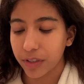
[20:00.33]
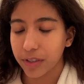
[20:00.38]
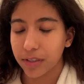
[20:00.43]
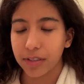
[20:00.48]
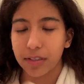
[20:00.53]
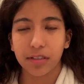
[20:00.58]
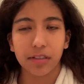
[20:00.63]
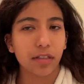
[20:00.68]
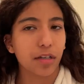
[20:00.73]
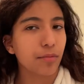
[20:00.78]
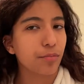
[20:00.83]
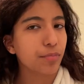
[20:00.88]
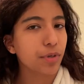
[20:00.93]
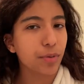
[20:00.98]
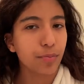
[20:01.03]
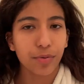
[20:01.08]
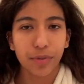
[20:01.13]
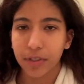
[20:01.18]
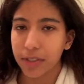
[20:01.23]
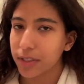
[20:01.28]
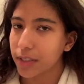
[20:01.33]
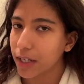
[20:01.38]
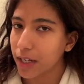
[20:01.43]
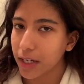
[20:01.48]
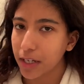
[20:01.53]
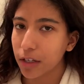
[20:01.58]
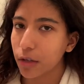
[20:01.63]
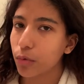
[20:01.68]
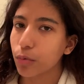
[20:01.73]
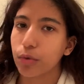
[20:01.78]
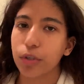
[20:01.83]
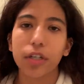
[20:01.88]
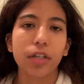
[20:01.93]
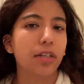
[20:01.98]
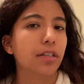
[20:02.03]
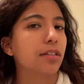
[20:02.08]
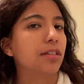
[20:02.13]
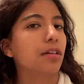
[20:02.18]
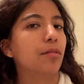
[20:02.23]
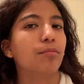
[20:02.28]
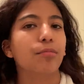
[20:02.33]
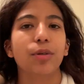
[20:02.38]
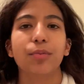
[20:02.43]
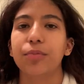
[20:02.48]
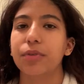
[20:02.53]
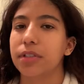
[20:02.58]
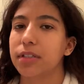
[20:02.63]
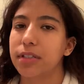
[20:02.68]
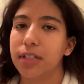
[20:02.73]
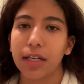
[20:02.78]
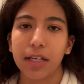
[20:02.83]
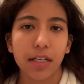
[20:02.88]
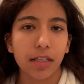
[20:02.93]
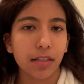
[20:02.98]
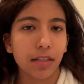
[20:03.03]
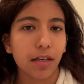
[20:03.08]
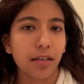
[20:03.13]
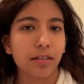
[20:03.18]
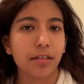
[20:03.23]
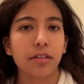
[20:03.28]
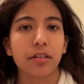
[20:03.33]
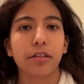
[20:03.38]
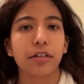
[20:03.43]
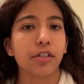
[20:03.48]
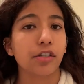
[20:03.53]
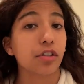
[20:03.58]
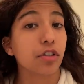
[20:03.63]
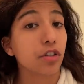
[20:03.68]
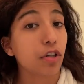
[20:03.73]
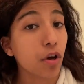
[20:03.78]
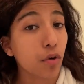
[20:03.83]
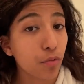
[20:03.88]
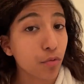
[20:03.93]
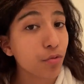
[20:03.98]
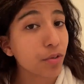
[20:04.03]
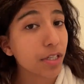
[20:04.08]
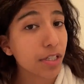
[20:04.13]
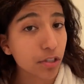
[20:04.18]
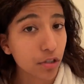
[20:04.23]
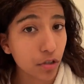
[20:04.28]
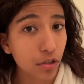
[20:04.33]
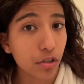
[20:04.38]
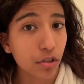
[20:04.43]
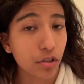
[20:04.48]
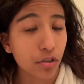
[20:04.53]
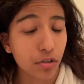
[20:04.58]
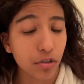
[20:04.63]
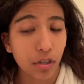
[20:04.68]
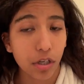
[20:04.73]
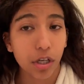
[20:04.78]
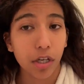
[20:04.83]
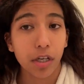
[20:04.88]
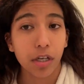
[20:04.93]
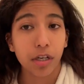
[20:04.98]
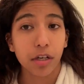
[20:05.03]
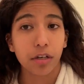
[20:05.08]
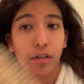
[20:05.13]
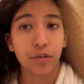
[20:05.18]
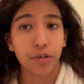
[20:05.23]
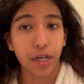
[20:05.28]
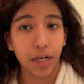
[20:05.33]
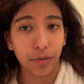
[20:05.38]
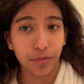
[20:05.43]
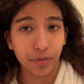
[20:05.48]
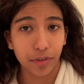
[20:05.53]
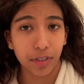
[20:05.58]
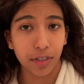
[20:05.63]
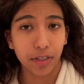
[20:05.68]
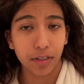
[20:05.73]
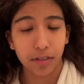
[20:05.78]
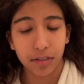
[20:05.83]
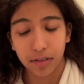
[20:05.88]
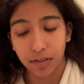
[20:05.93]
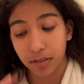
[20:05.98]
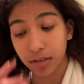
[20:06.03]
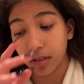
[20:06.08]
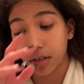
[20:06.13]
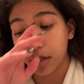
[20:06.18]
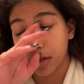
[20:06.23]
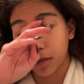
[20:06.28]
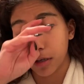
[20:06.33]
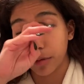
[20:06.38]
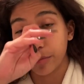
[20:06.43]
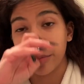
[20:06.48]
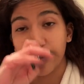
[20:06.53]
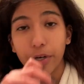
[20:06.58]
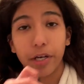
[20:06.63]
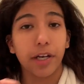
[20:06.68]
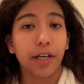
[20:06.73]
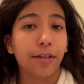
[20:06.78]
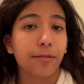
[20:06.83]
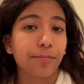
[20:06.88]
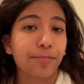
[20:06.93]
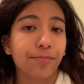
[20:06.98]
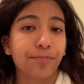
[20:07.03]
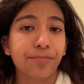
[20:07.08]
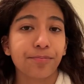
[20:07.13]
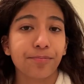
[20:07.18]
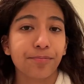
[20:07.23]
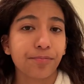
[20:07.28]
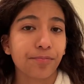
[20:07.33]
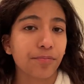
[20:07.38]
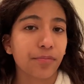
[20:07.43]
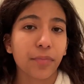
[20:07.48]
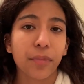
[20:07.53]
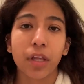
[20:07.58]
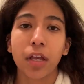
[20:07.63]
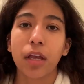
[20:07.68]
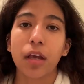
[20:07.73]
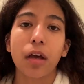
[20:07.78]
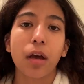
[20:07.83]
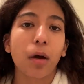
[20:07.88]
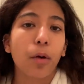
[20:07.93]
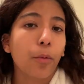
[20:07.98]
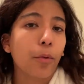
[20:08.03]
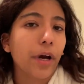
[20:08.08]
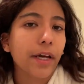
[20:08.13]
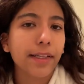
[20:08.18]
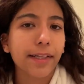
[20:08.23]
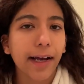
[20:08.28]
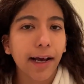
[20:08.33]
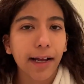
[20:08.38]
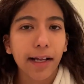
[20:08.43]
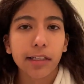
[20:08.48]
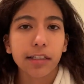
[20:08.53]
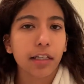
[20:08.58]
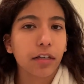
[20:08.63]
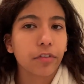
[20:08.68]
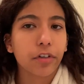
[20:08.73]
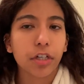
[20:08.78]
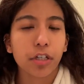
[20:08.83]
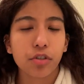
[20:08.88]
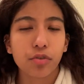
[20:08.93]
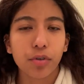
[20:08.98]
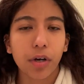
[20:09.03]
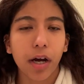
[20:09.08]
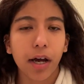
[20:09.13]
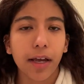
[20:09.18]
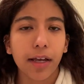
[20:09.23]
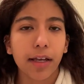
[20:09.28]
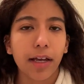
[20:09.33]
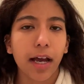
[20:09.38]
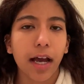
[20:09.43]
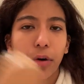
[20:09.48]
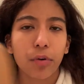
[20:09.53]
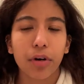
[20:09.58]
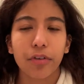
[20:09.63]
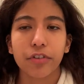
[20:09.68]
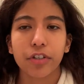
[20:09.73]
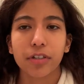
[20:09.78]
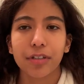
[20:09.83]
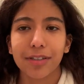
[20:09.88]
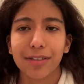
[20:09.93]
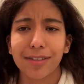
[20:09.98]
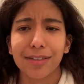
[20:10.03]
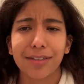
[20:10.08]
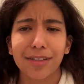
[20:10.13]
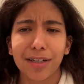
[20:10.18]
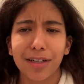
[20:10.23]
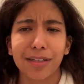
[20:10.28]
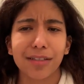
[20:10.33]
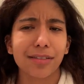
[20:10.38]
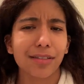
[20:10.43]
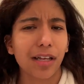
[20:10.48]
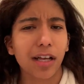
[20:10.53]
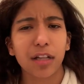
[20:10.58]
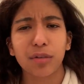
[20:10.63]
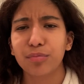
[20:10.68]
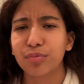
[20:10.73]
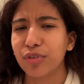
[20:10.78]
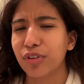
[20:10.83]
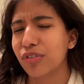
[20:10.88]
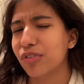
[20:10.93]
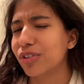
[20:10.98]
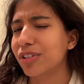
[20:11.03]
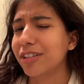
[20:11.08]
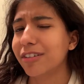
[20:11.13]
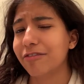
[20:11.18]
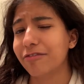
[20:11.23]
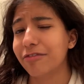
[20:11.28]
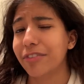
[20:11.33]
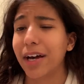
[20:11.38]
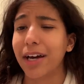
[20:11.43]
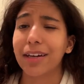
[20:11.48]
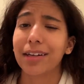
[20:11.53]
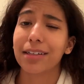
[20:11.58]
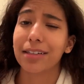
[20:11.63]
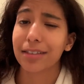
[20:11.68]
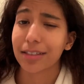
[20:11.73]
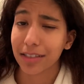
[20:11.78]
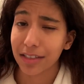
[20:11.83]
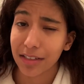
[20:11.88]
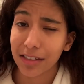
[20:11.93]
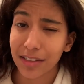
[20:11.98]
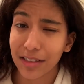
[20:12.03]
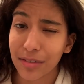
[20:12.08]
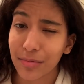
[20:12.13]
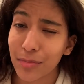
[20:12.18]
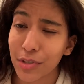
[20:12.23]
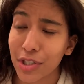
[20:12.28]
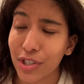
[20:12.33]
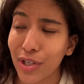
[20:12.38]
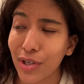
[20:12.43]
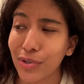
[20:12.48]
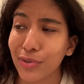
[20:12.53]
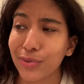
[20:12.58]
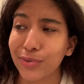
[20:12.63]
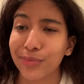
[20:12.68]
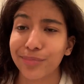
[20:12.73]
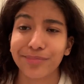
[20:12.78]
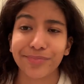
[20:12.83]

some people say it works, some people say it doesn't, there's no research around this, but why not, I'll give it a try. However, this does help with your lymphatic system, so